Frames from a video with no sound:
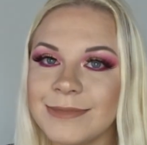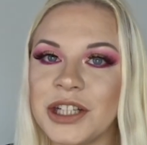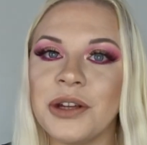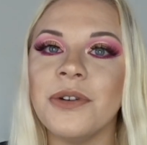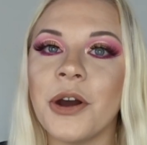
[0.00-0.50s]

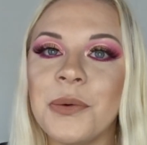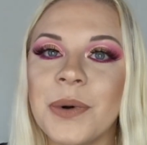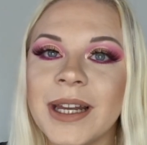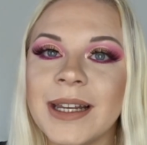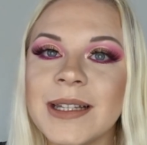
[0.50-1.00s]
you know
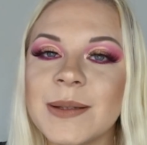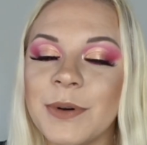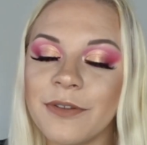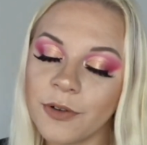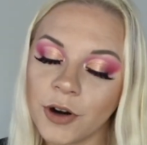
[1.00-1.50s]
what it is
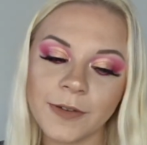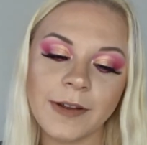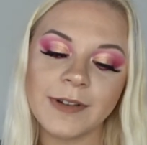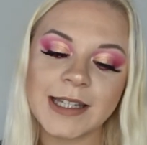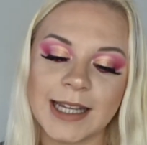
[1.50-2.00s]
before I've
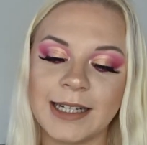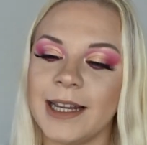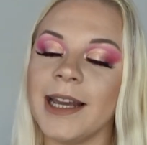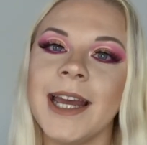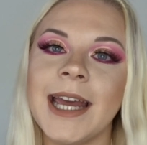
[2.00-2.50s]
even said
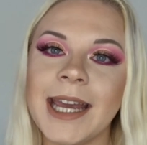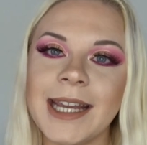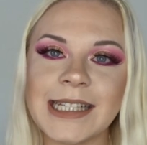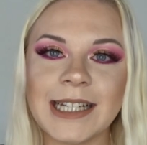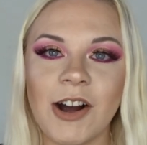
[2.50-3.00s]
it.
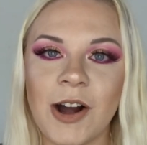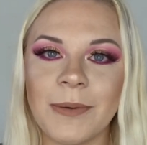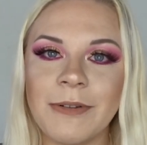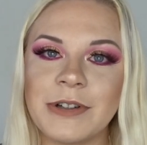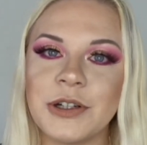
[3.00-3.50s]
It's the I
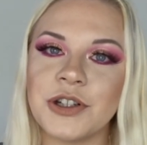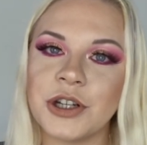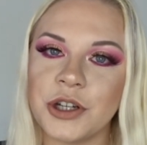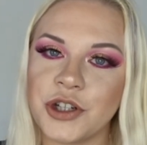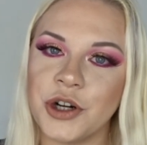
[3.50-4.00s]
Heart
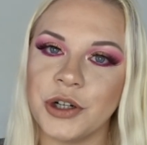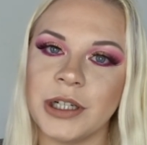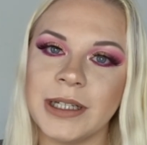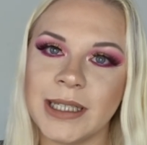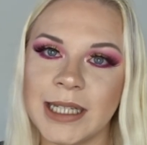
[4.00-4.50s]
Revolution
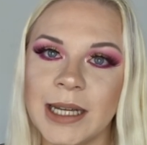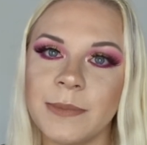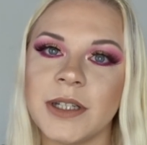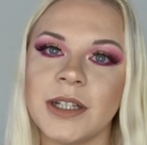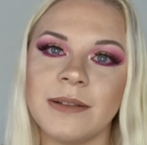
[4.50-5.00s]
Chocolate
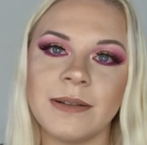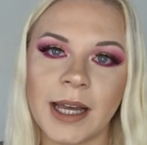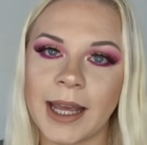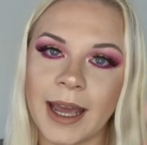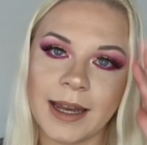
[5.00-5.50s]
Dipped.
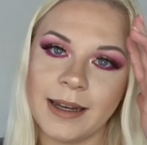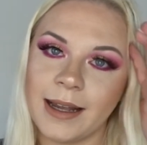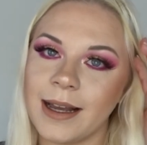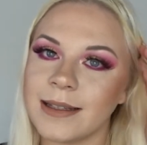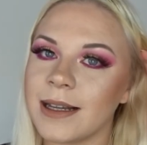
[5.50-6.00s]
Again,
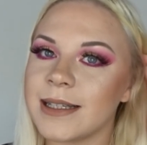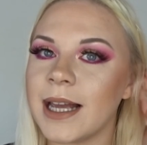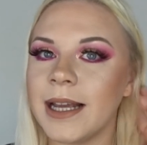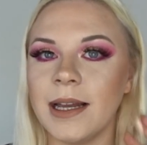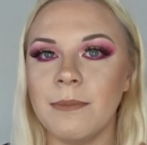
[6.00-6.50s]
as I
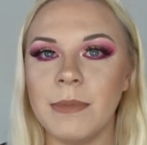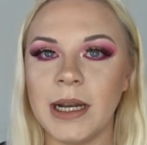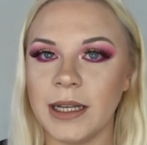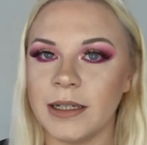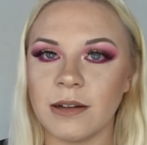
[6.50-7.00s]
say a
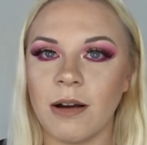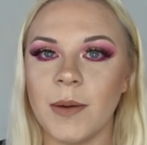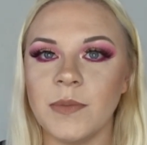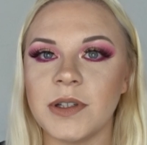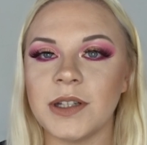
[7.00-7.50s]
million
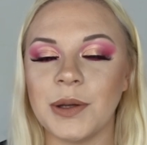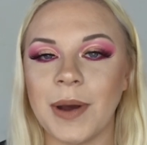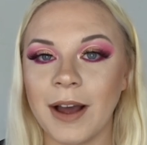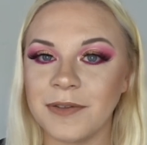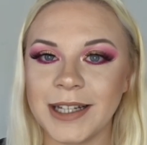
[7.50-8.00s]
times, you
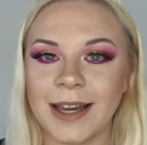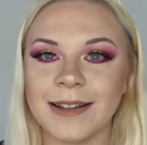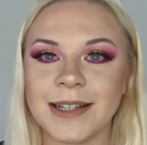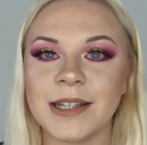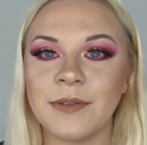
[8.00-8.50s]
have to get
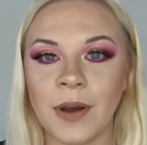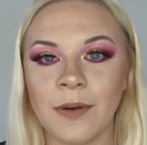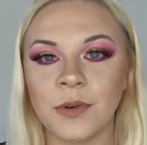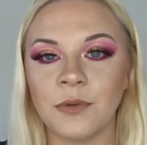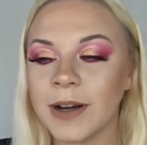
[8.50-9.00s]
this if you
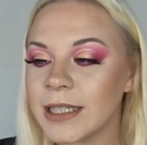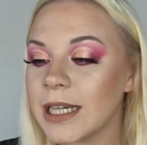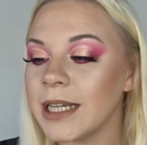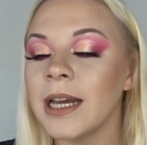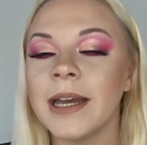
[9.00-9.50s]
haven't
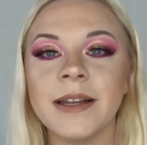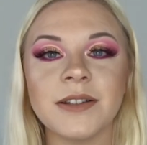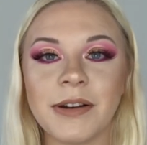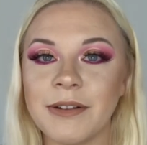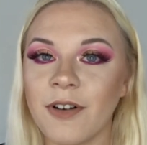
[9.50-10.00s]
already.
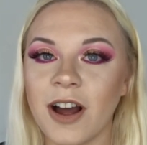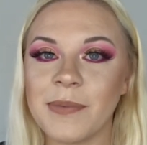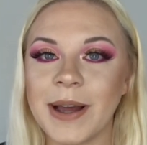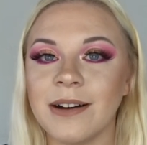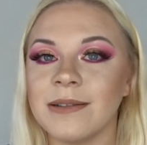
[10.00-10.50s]
It's only
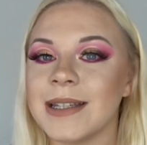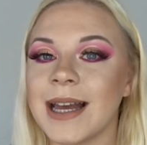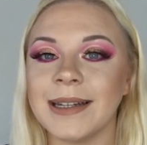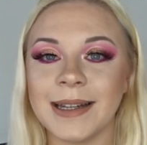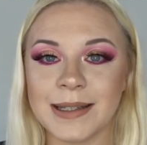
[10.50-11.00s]
£5
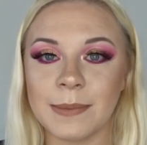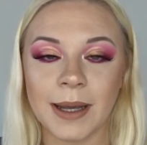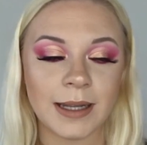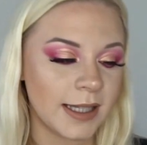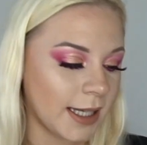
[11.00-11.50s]
and it's
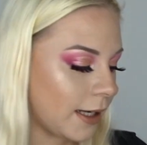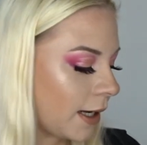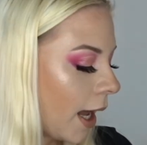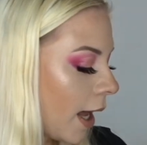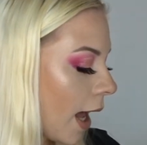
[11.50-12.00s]

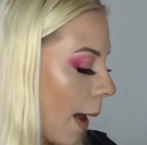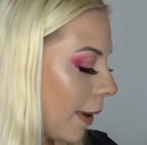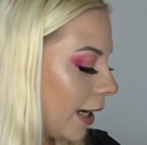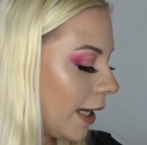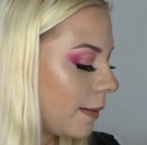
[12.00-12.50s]
amazing. And
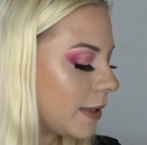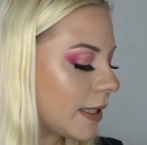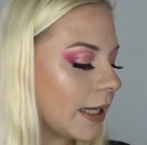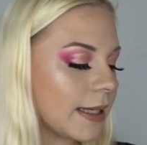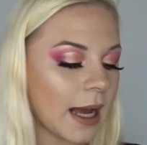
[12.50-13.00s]
my
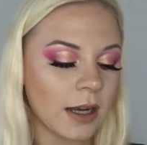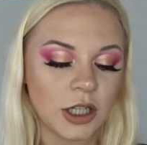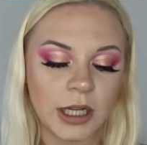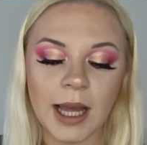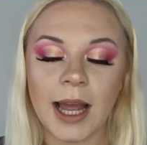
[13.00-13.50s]
lips is
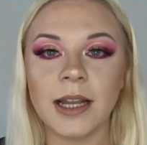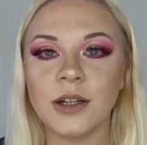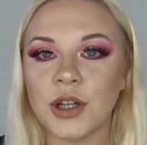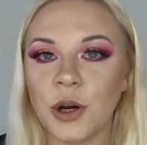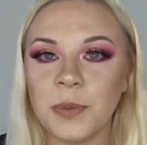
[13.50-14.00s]
actually
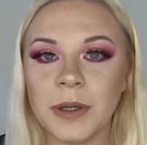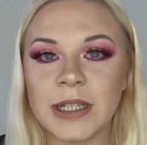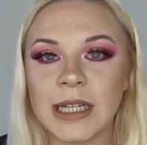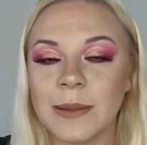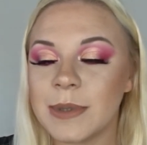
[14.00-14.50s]
a Dull
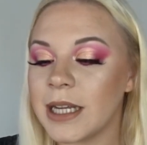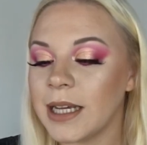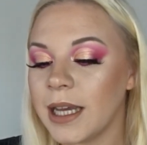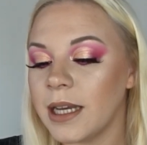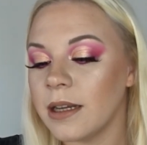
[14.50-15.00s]
Beauty
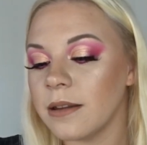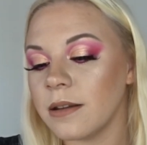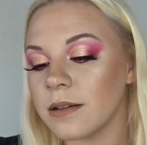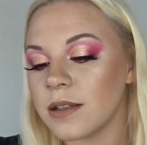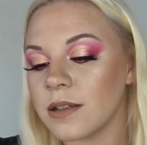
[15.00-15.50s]
lipstick in
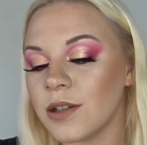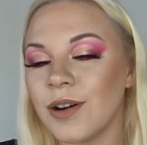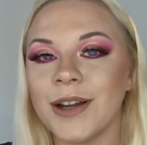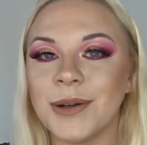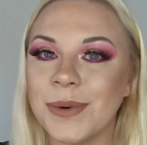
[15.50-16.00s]
the
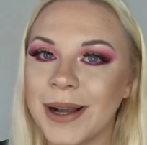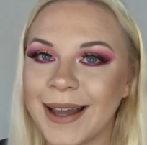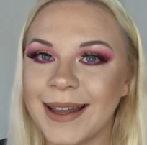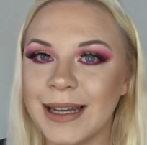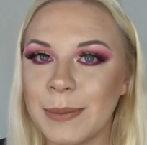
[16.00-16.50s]
style
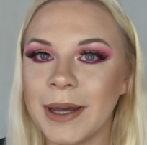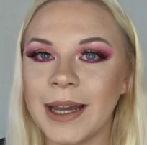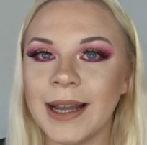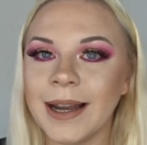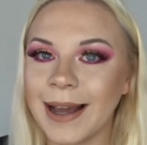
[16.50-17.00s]
Get
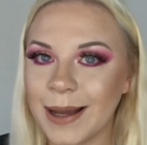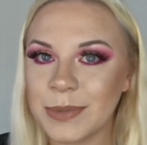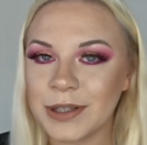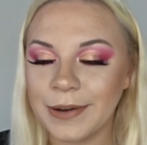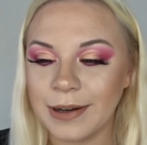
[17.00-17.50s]
Lippy, and I
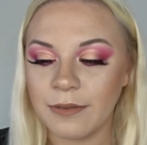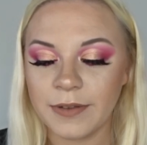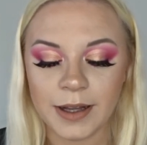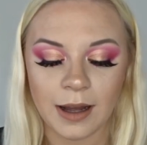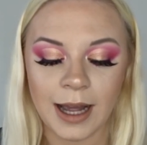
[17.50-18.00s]
absolutely love
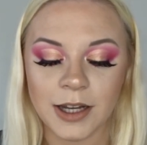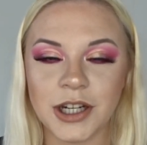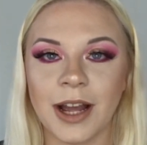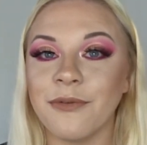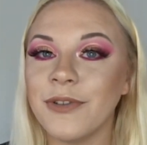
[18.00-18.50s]
it. I
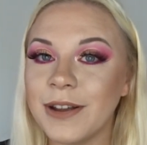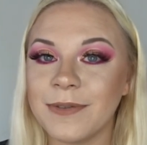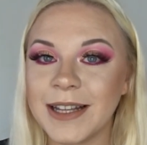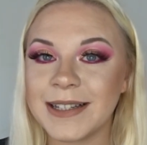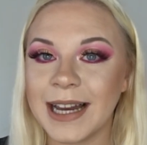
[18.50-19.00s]
actually have three of
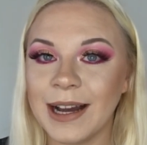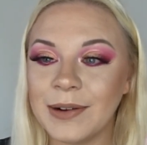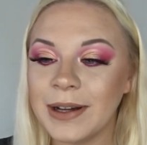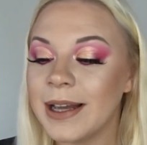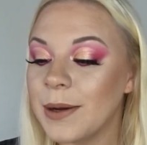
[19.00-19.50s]
these
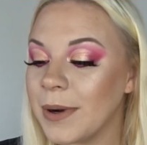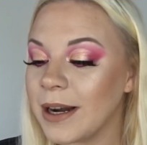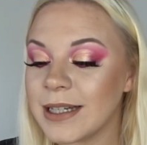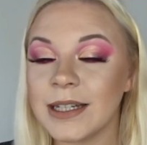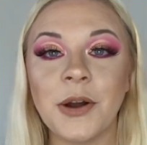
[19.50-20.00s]
now when
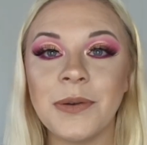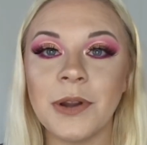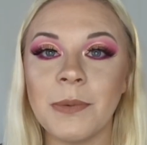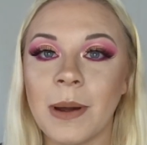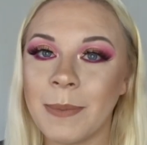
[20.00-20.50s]
I didn't own
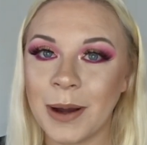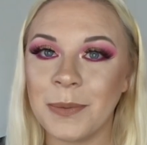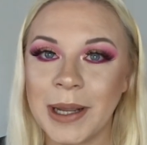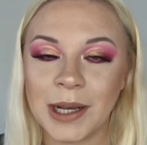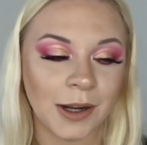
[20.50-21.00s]
them about
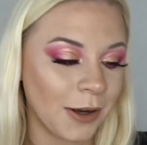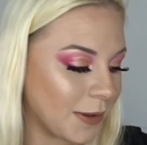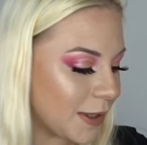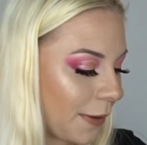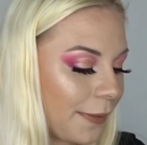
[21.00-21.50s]
a week ago,
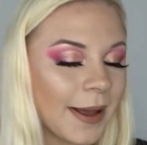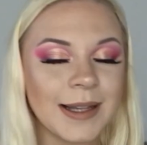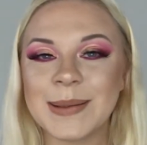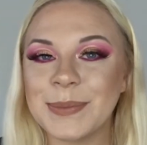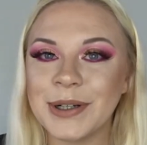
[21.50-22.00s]
so
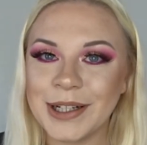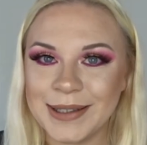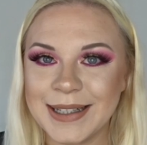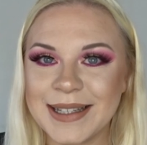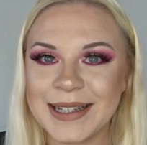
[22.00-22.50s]
that's pretty
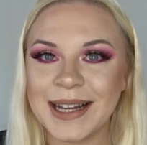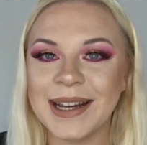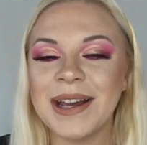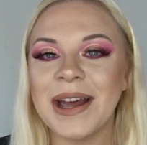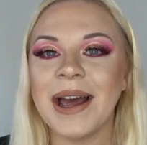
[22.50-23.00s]
good, isn't it?